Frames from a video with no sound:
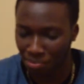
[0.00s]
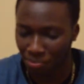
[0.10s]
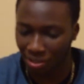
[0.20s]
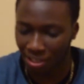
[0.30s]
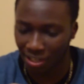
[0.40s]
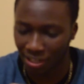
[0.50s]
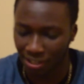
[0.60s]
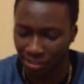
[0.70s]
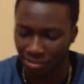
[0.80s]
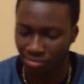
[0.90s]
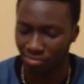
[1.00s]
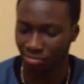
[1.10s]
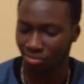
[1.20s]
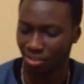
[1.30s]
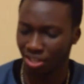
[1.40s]
people are like
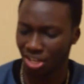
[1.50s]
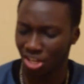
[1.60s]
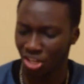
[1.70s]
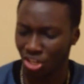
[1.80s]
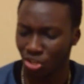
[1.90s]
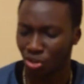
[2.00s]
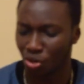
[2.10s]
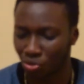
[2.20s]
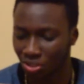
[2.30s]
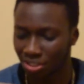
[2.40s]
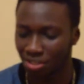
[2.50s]
you're not